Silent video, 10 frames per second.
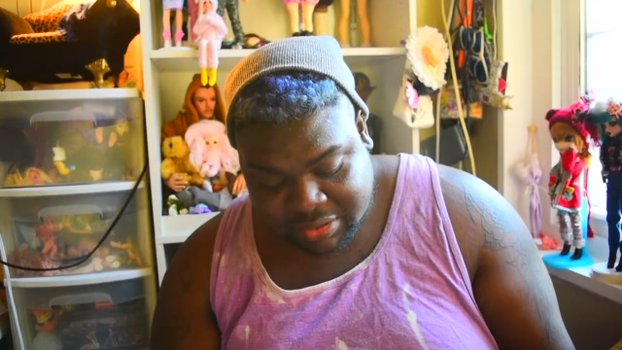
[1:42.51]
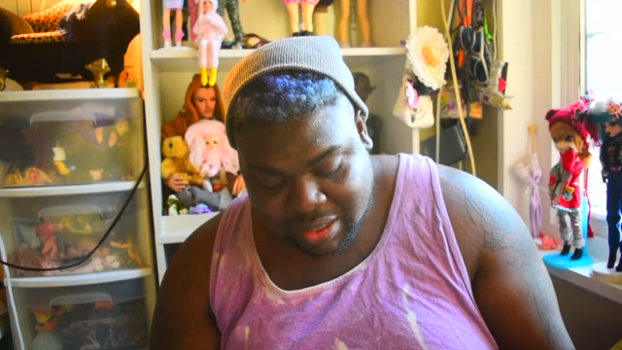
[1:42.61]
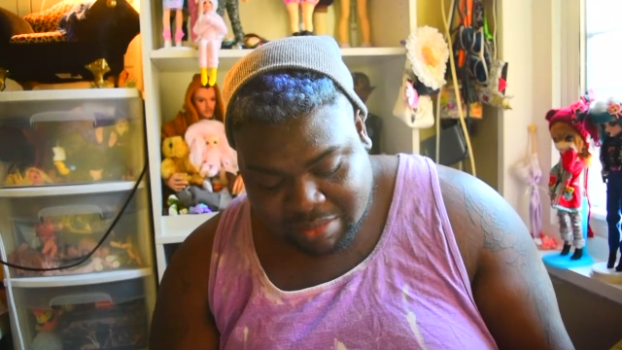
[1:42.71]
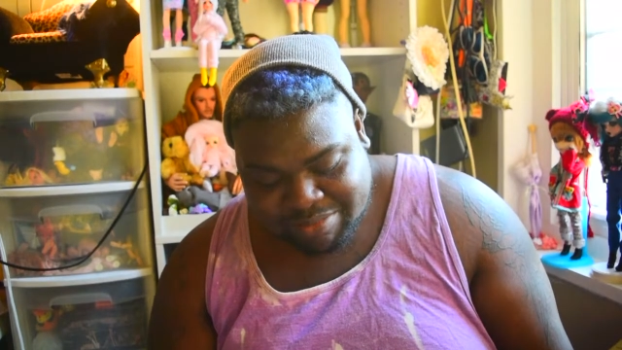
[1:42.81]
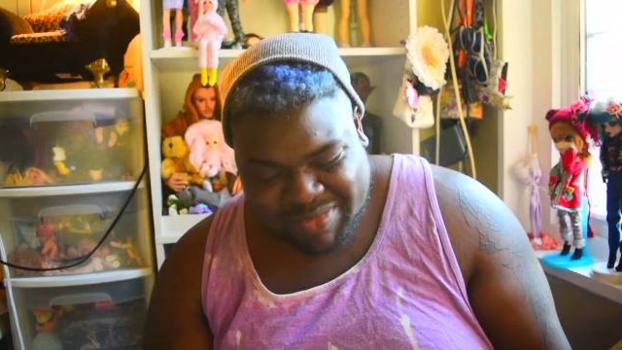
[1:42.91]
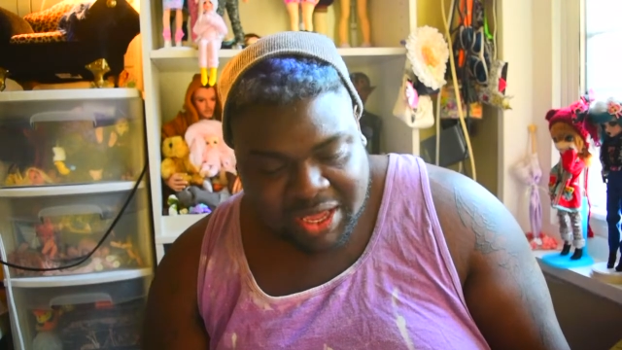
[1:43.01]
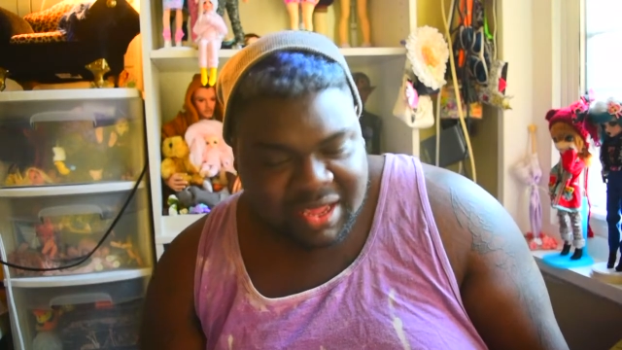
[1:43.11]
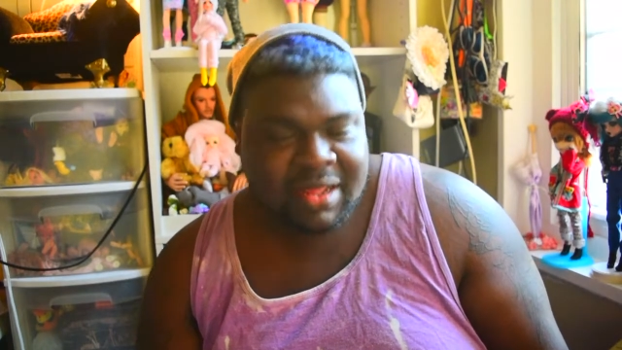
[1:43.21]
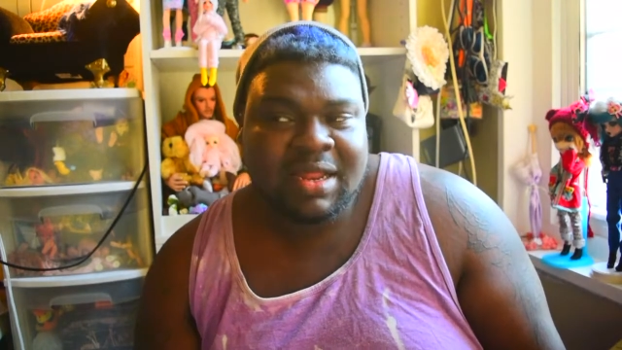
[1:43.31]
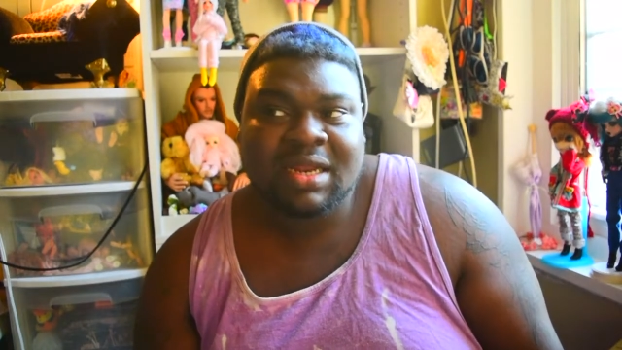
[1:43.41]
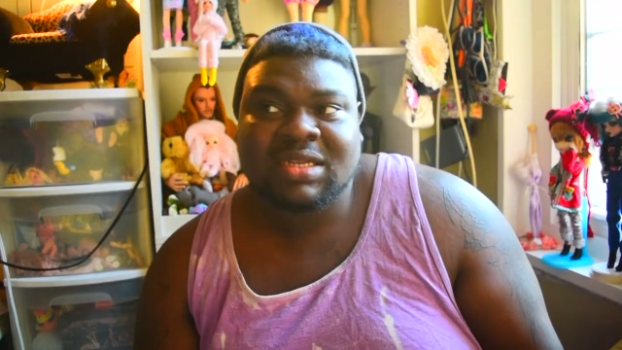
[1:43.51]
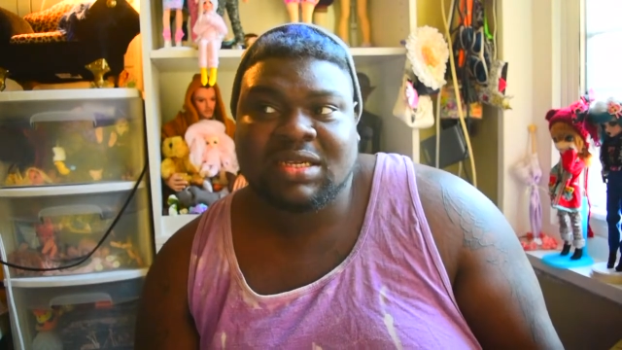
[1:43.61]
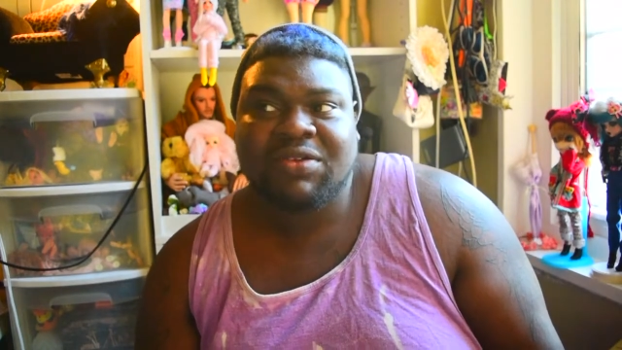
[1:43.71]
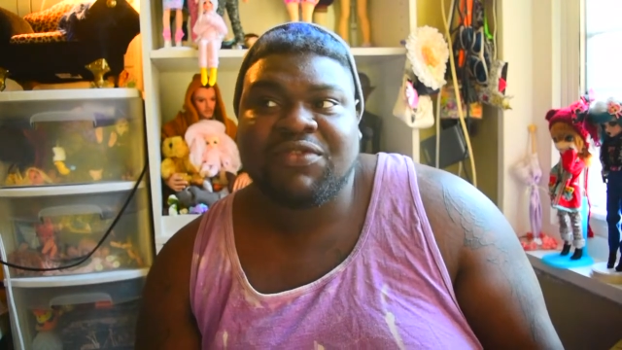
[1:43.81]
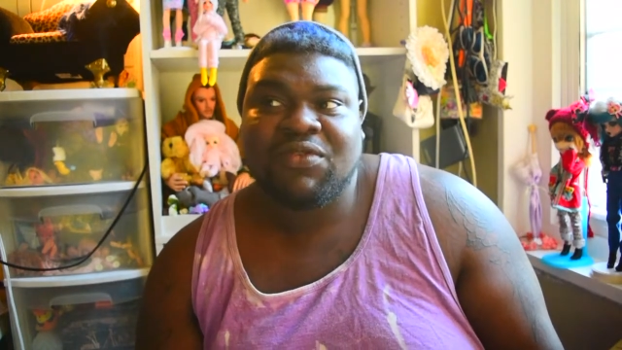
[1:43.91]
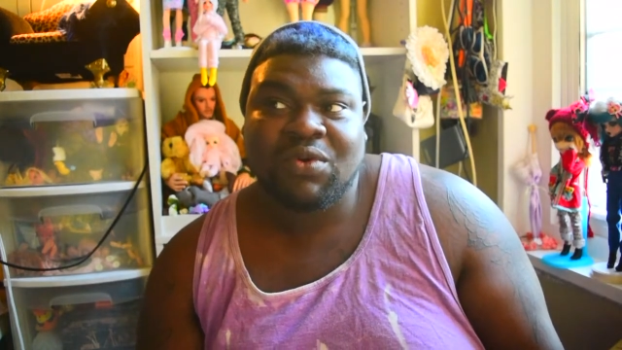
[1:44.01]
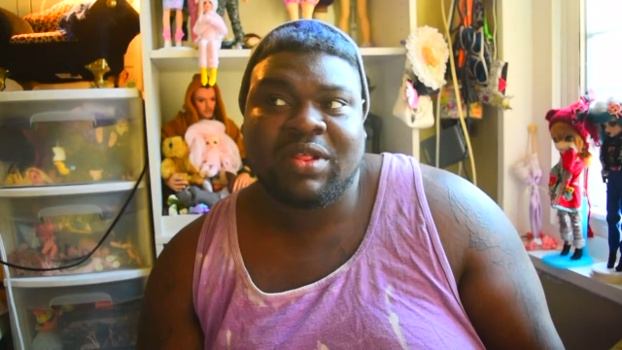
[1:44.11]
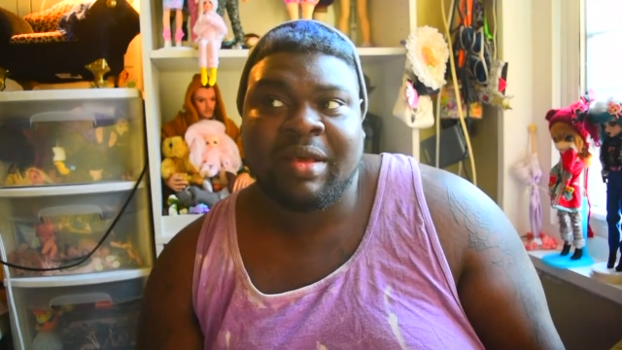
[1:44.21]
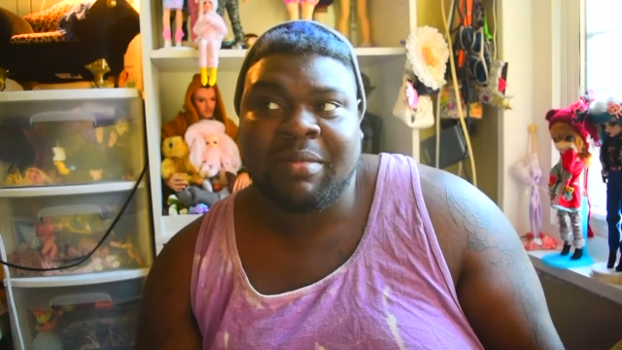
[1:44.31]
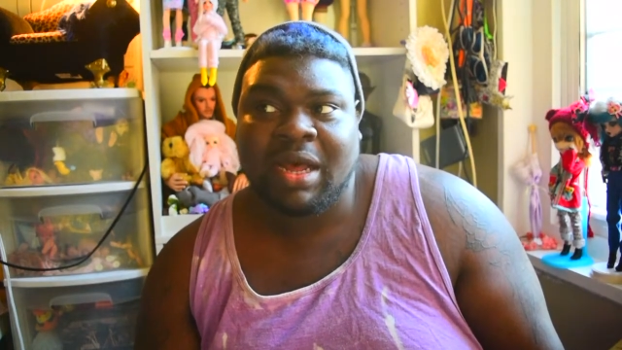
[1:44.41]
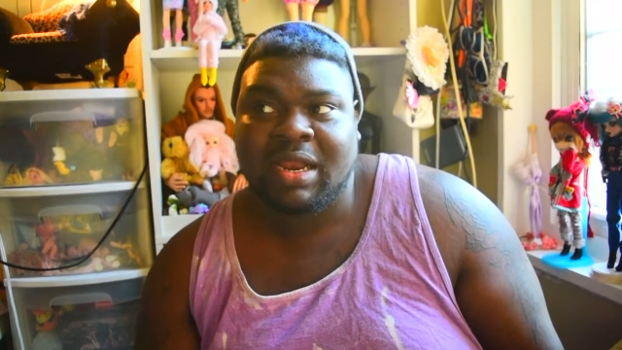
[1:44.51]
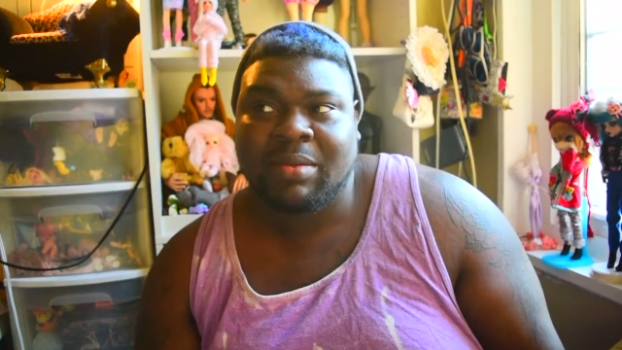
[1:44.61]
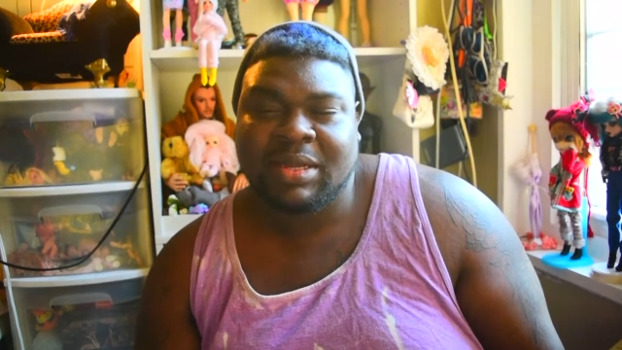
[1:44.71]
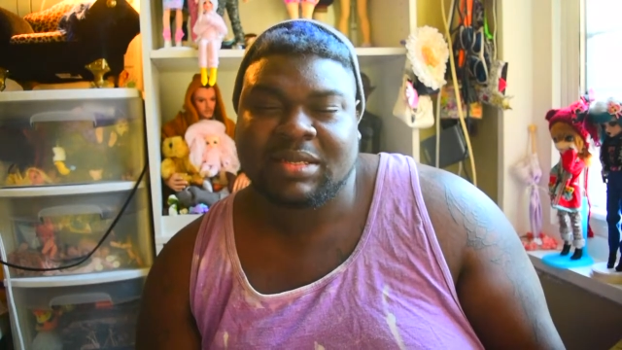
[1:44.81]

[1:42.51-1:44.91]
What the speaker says: I'm making a lot of stuff for that body because